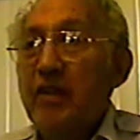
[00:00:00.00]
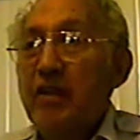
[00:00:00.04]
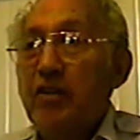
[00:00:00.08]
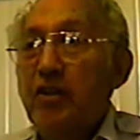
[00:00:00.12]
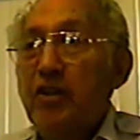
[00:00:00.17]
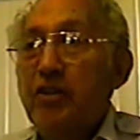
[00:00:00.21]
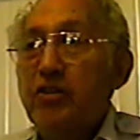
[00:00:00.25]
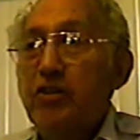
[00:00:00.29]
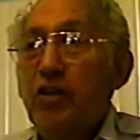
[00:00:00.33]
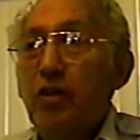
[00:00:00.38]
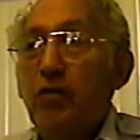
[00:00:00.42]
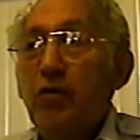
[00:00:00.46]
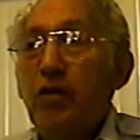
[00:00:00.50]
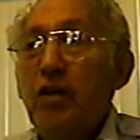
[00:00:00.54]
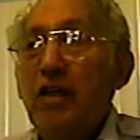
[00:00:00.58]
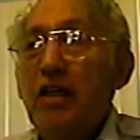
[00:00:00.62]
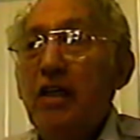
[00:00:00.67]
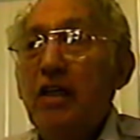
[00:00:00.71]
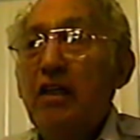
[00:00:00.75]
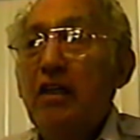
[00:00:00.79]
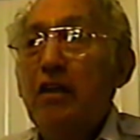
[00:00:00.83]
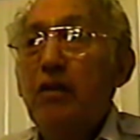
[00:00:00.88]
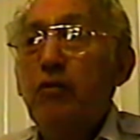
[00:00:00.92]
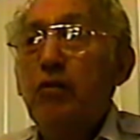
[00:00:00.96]
They said,
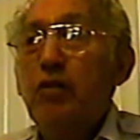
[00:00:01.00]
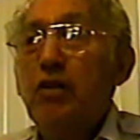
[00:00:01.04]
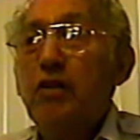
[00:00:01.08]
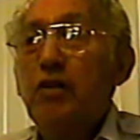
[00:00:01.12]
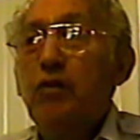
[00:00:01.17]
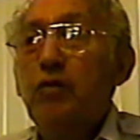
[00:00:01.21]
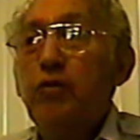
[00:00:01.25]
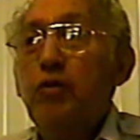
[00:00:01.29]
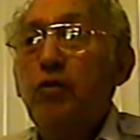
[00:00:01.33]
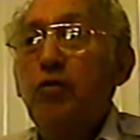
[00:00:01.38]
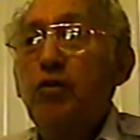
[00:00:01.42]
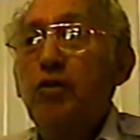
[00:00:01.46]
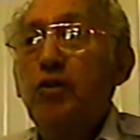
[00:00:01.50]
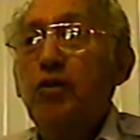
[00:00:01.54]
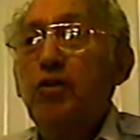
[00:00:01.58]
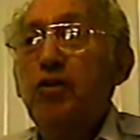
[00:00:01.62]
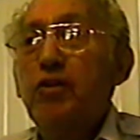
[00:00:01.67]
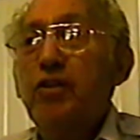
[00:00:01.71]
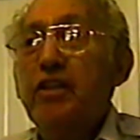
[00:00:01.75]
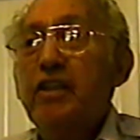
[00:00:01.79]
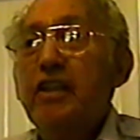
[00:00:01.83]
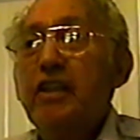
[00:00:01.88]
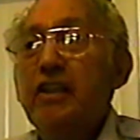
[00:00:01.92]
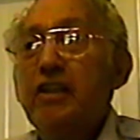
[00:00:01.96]
well, I wonder what we're going
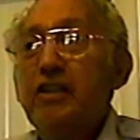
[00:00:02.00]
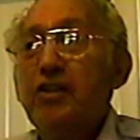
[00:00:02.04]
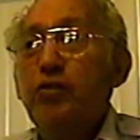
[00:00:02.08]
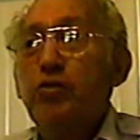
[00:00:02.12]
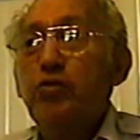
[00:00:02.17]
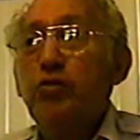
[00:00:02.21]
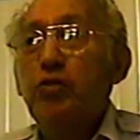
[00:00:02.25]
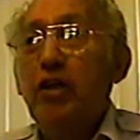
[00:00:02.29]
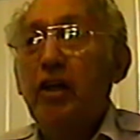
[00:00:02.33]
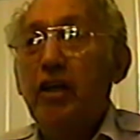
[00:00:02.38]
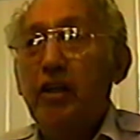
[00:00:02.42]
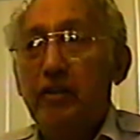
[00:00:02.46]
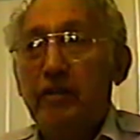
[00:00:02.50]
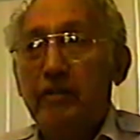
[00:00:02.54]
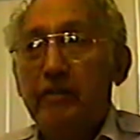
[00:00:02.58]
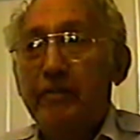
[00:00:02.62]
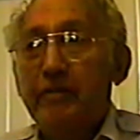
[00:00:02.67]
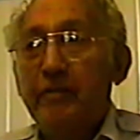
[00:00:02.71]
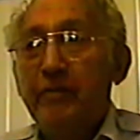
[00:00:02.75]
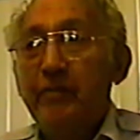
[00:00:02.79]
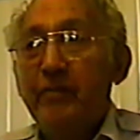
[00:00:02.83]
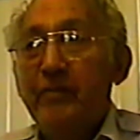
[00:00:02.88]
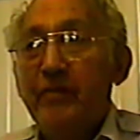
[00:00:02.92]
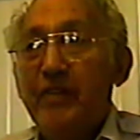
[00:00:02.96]
to eat today,
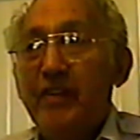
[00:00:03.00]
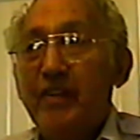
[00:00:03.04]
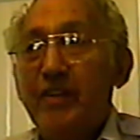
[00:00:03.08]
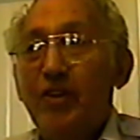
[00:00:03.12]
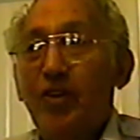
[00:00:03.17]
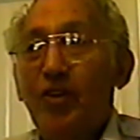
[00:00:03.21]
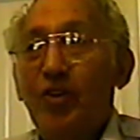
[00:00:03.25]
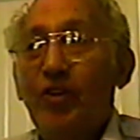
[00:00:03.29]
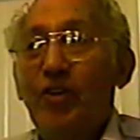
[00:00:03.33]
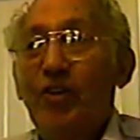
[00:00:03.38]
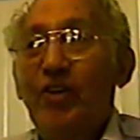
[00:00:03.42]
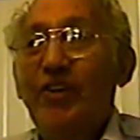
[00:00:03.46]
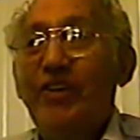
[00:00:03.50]
you know.